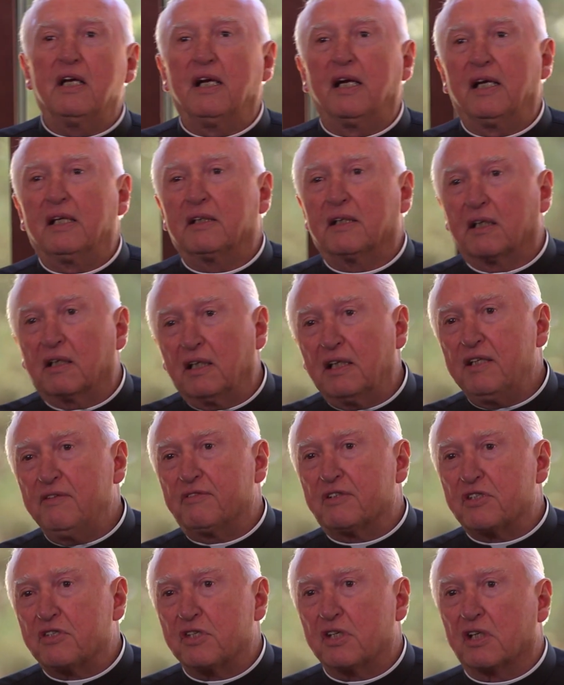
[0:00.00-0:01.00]
and they leave
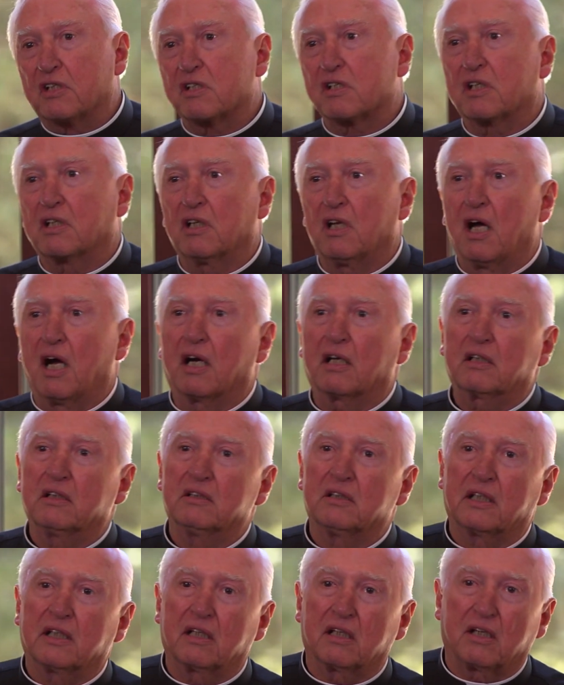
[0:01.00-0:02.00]
at 6 o'clock
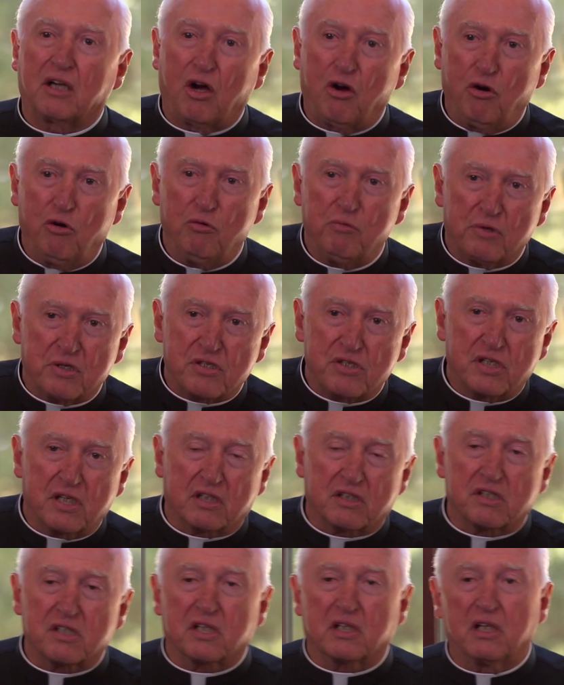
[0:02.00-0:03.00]
and they get home at
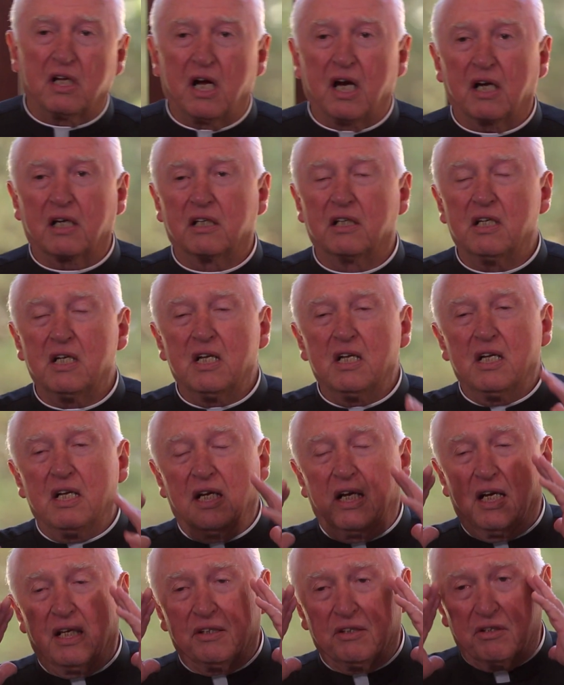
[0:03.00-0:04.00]
6 o'clock
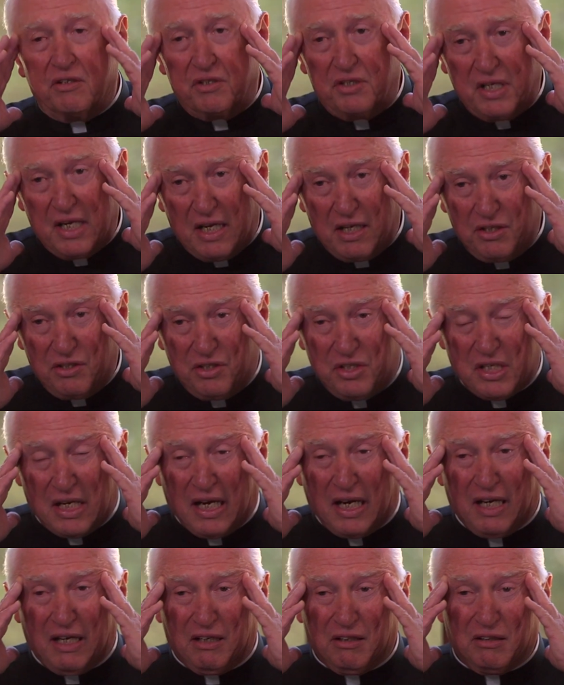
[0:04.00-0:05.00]
and they're dead
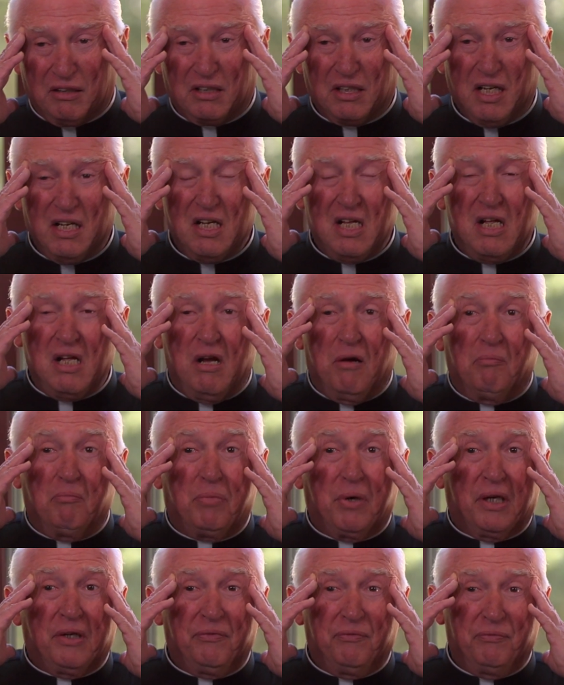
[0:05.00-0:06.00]
tired,
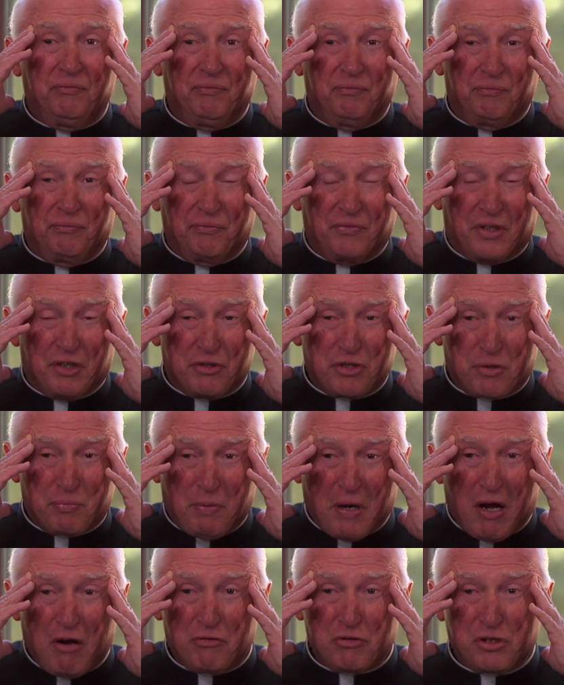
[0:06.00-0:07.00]
but their
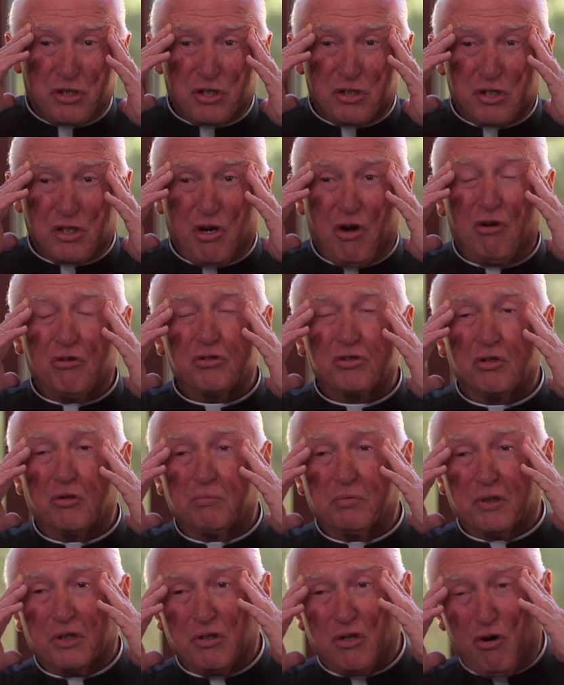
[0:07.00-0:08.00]
spouse has also
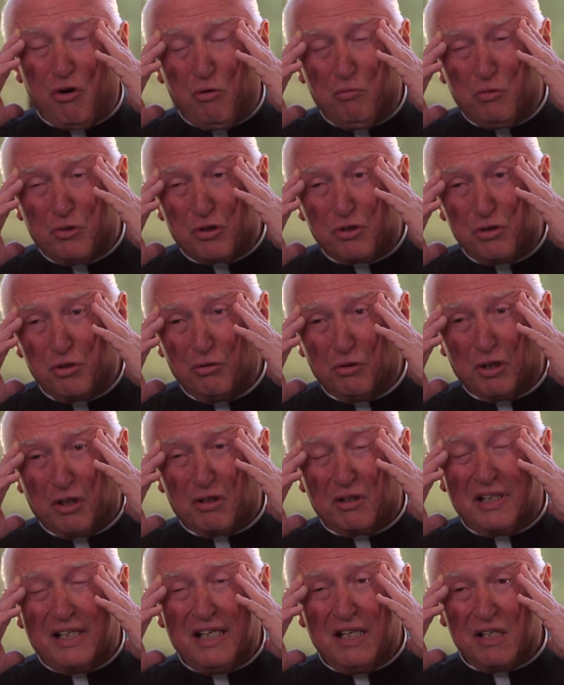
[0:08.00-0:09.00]
been home with 2 little
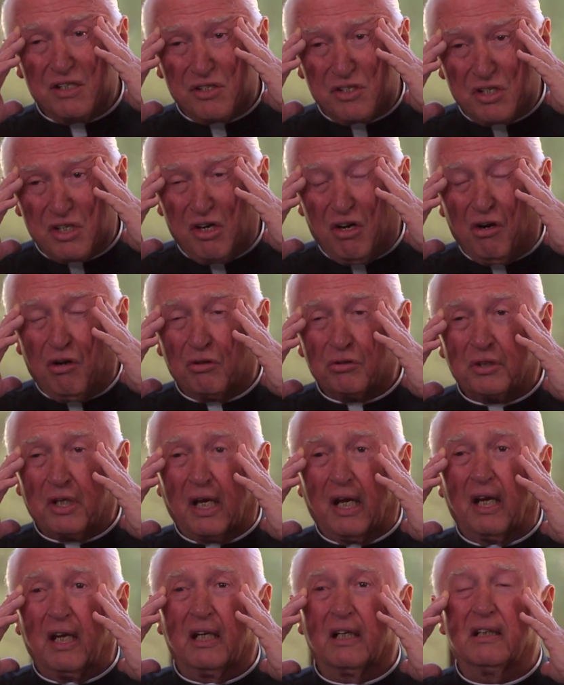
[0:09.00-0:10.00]
kids all
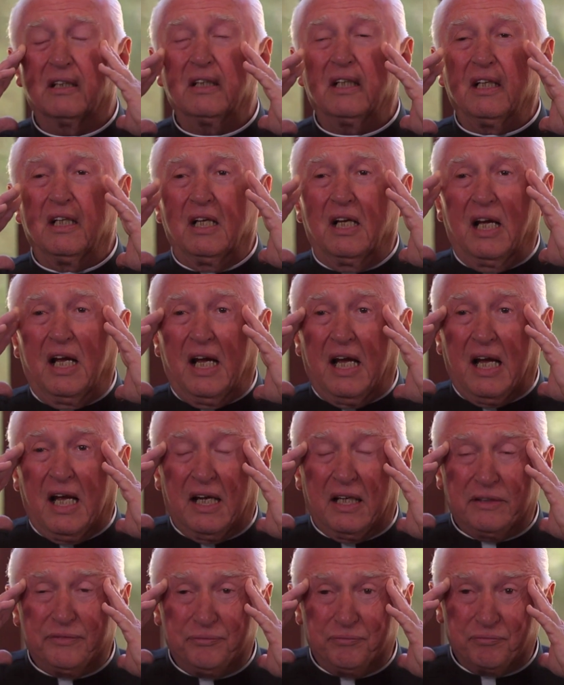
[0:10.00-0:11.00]
day,
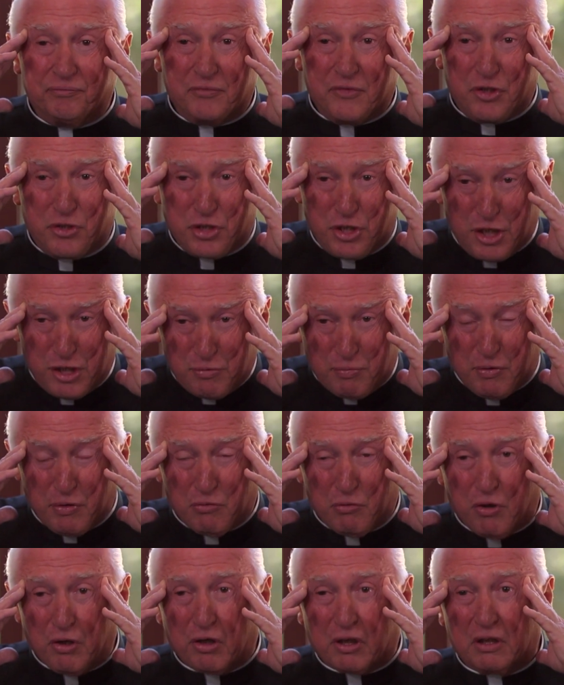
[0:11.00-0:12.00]
and she's
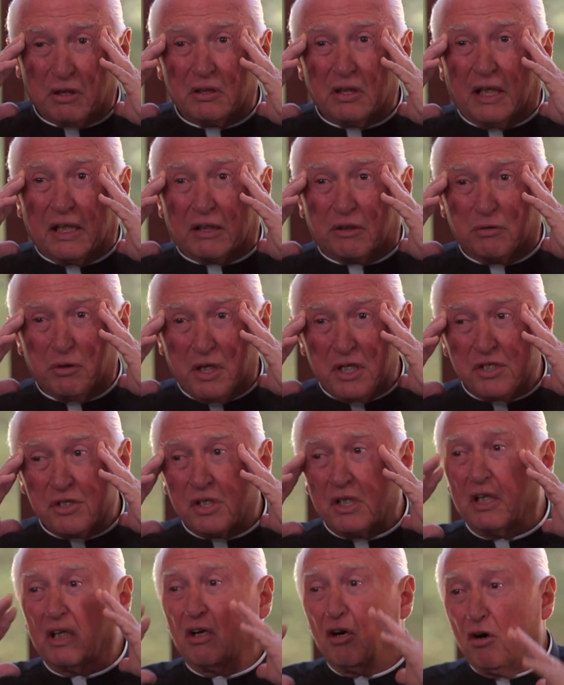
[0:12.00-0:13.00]
been working like
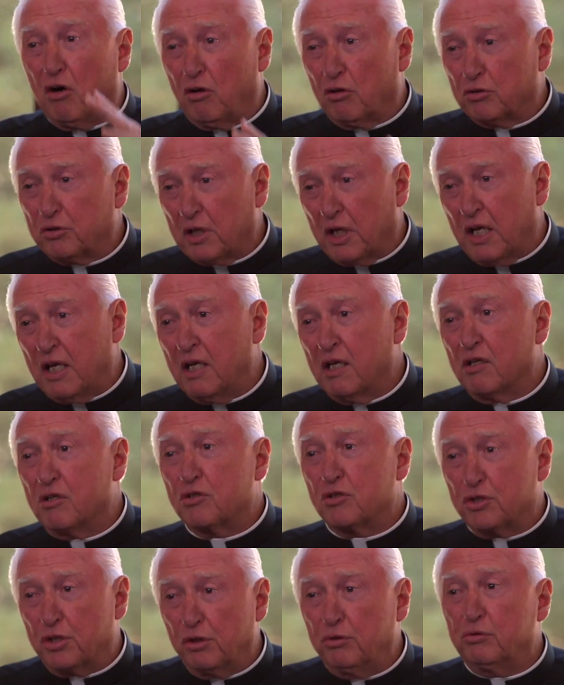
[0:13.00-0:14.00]
crazy all day
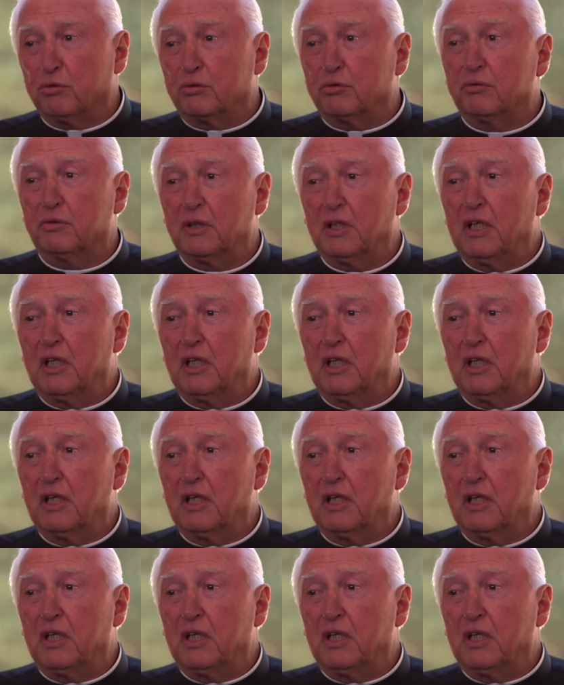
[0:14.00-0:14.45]
too.